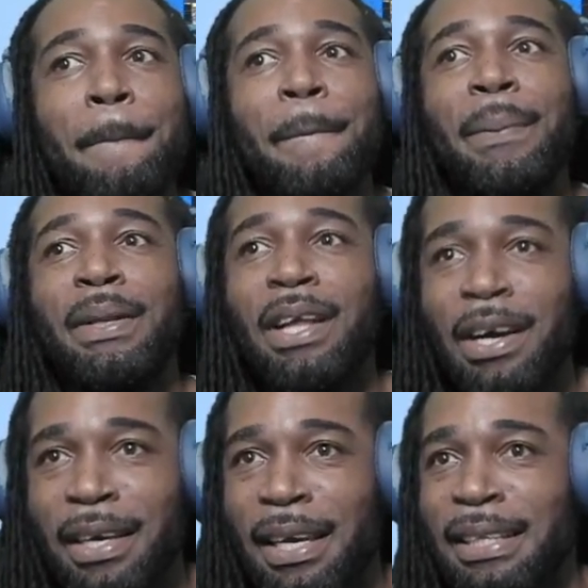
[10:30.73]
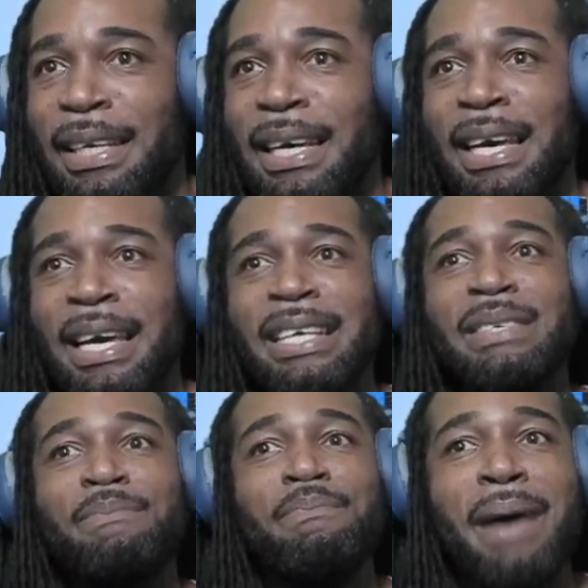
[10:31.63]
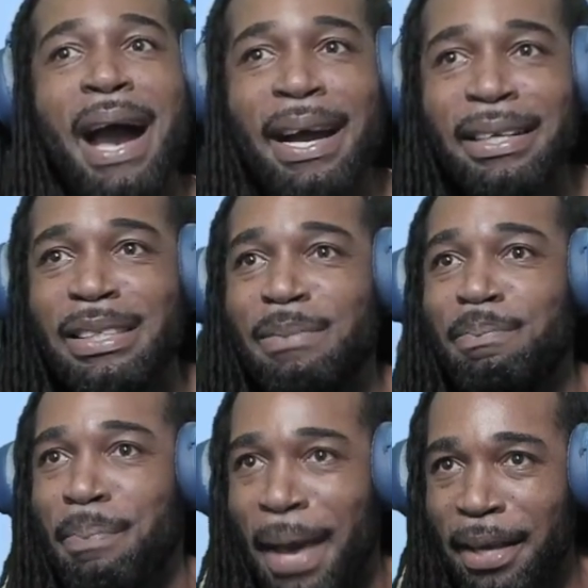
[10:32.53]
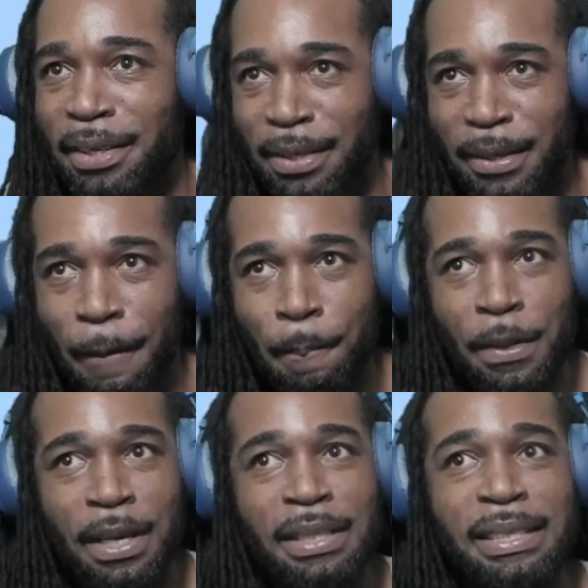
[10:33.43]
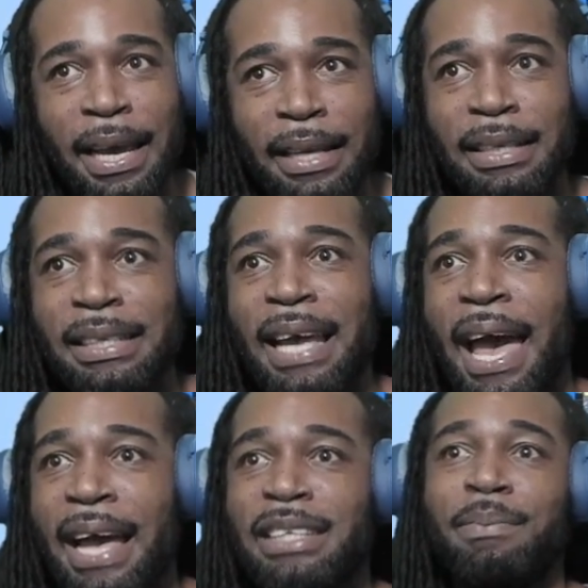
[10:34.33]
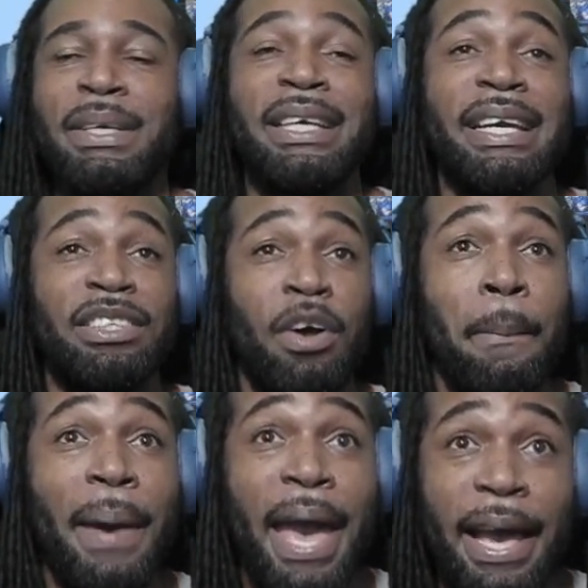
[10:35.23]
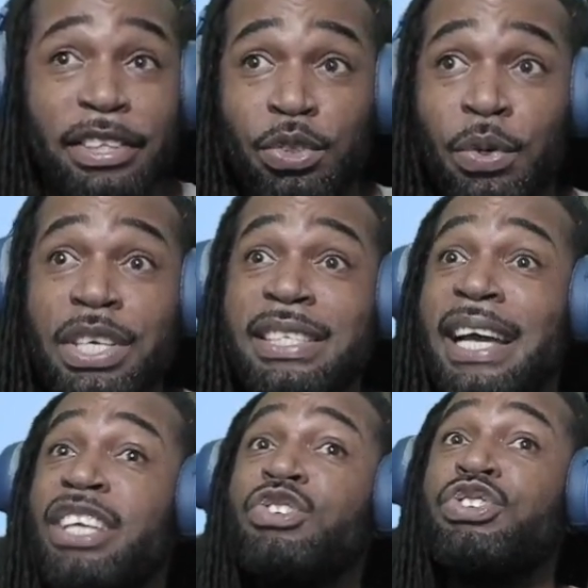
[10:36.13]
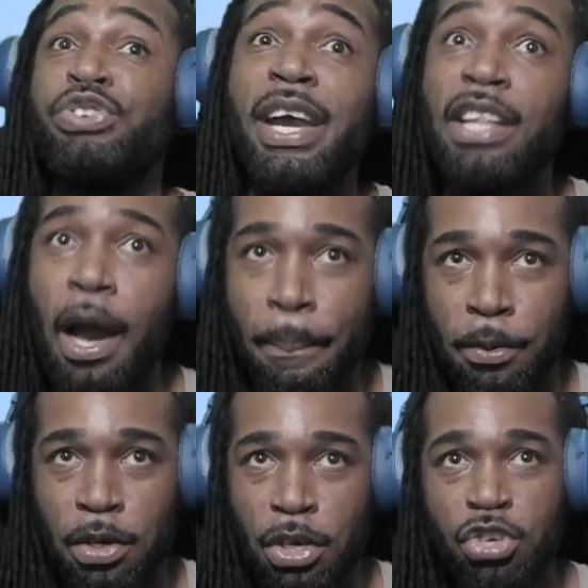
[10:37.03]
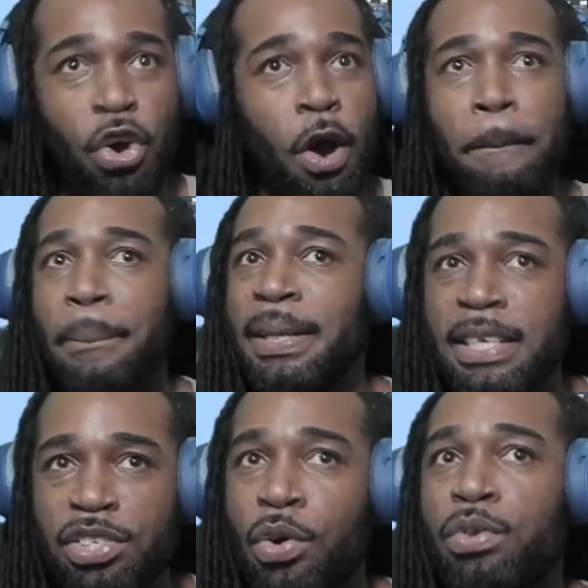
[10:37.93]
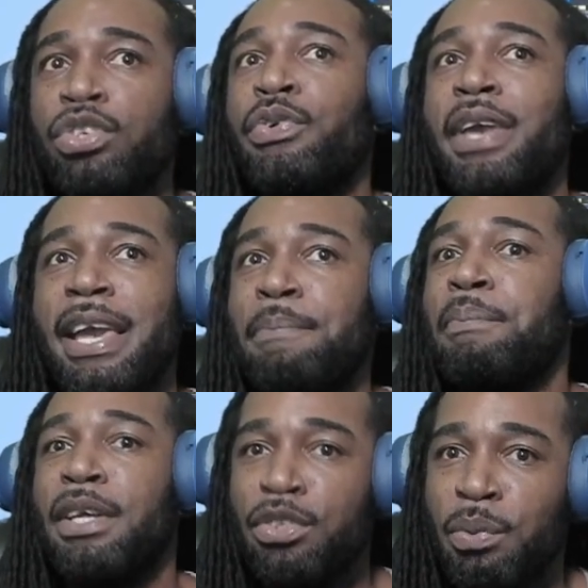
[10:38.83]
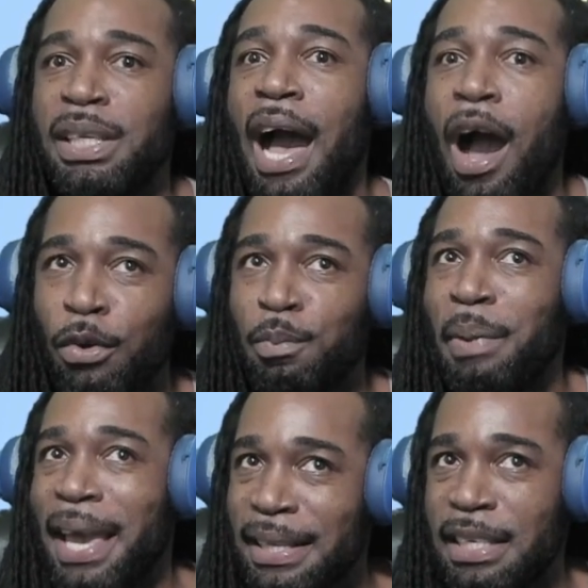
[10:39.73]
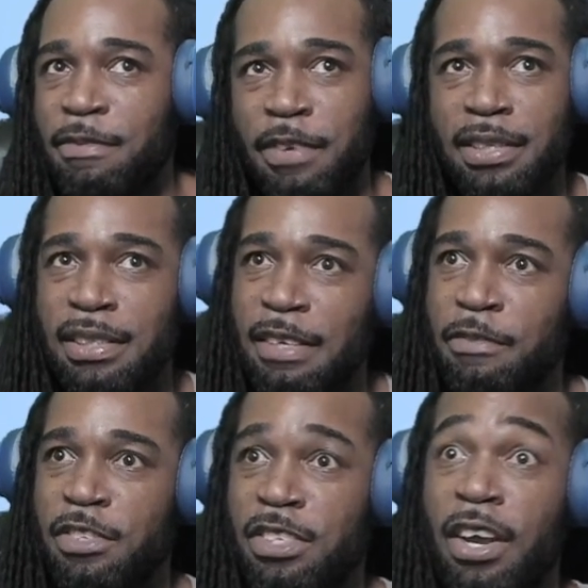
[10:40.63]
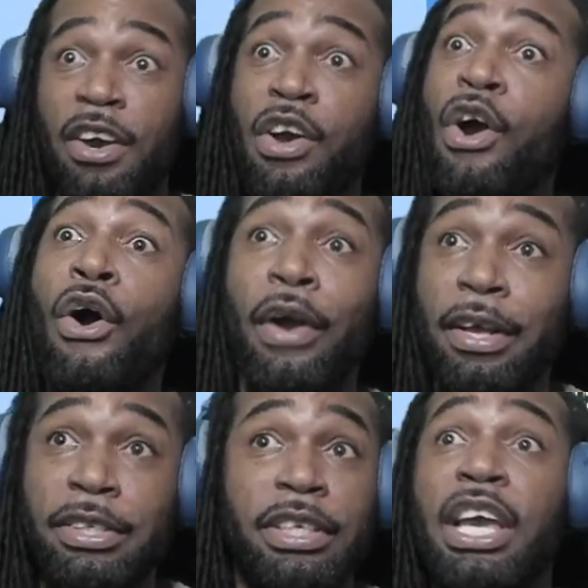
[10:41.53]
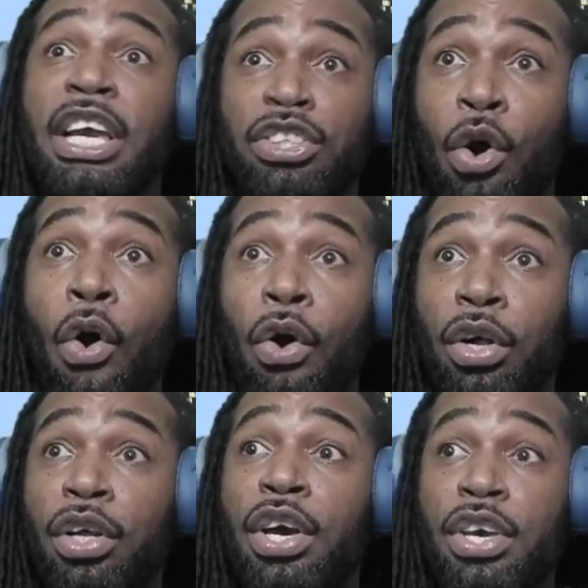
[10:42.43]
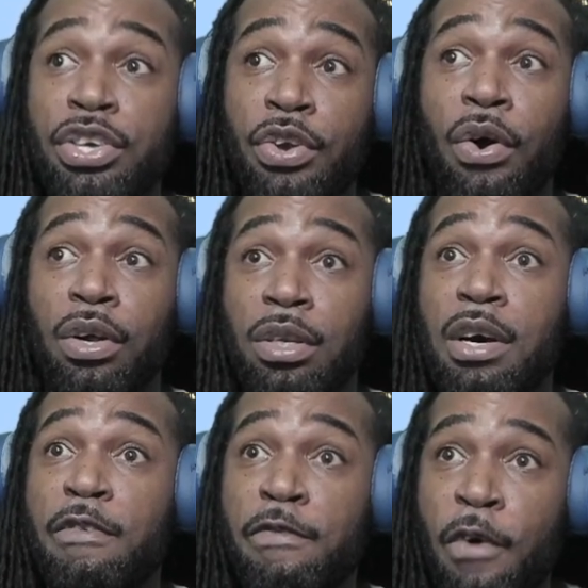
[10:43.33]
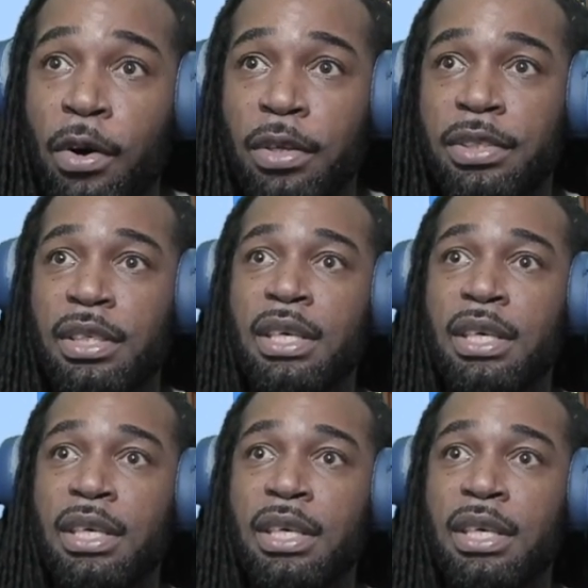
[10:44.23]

Blocking is miles better than it has been in the past. So he's telling you straight up, y'all please don't create builds without paint defense this year, or else it's all y'all fault.